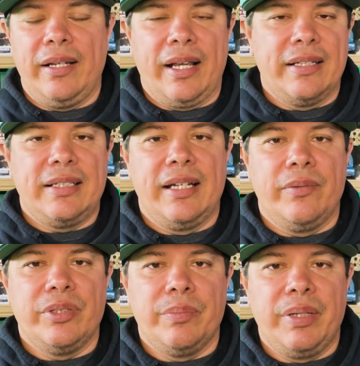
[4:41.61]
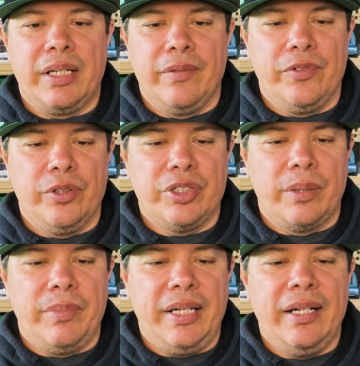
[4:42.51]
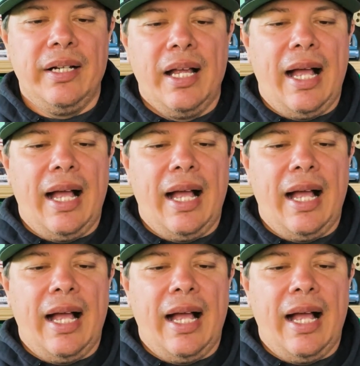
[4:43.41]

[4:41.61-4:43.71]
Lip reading: And like I said, it was a big influence on me.